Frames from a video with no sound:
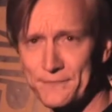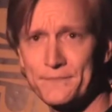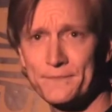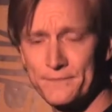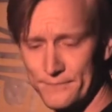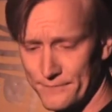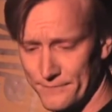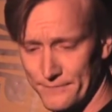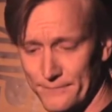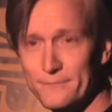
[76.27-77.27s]
What?
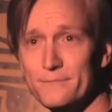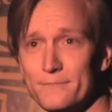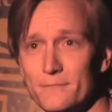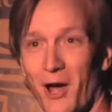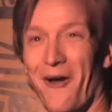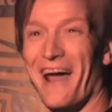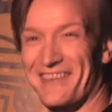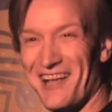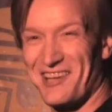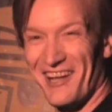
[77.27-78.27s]

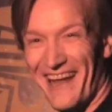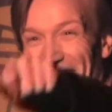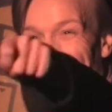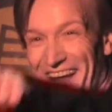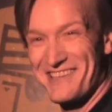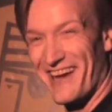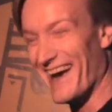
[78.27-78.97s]
That's hilarious.